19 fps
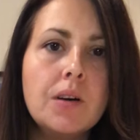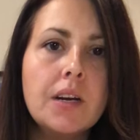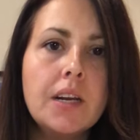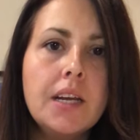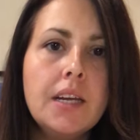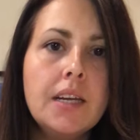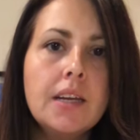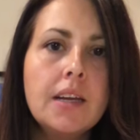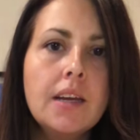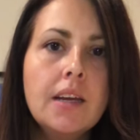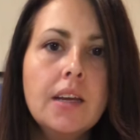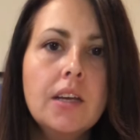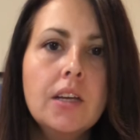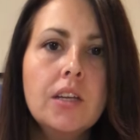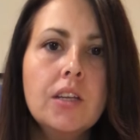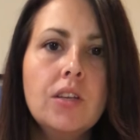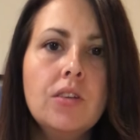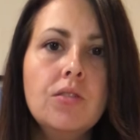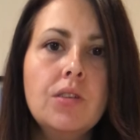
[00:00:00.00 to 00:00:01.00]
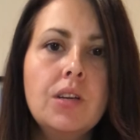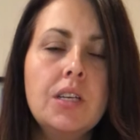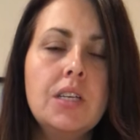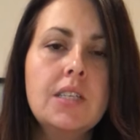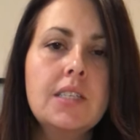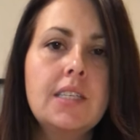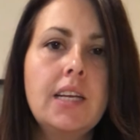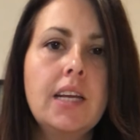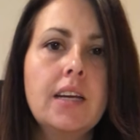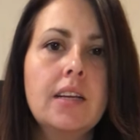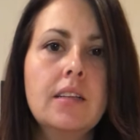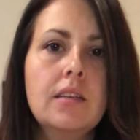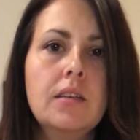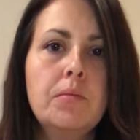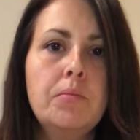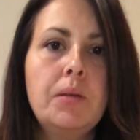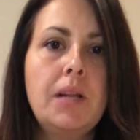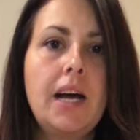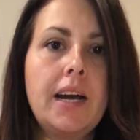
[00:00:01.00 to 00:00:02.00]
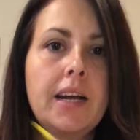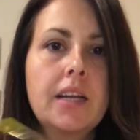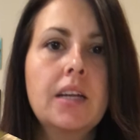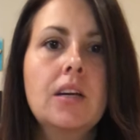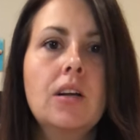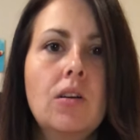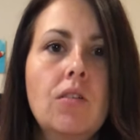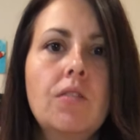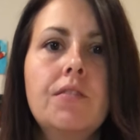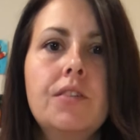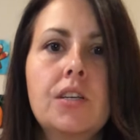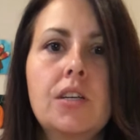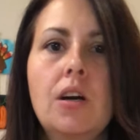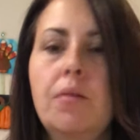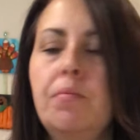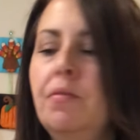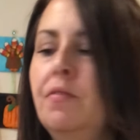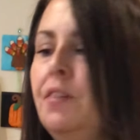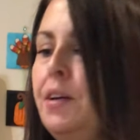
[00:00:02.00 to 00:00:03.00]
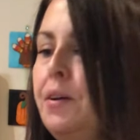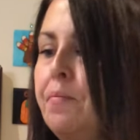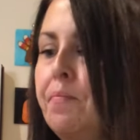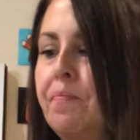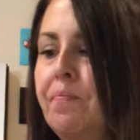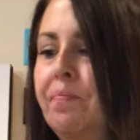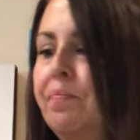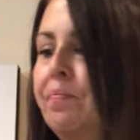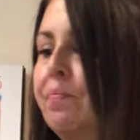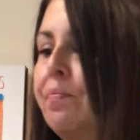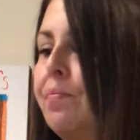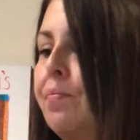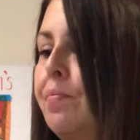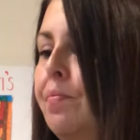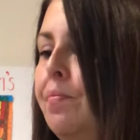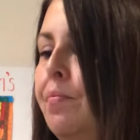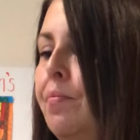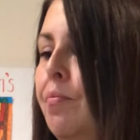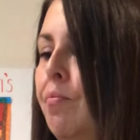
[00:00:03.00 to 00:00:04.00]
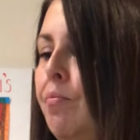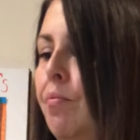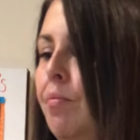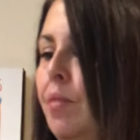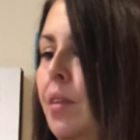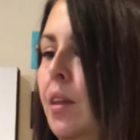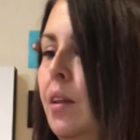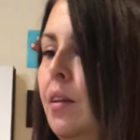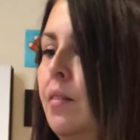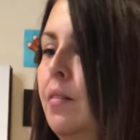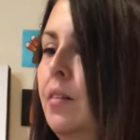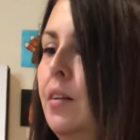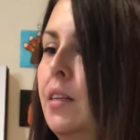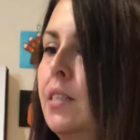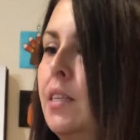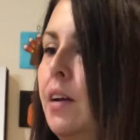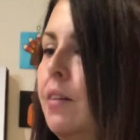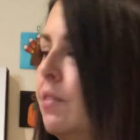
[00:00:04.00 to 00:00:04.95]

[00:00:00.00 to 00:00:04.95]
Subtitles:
want it, you can just take a little black and go over top of it. Because I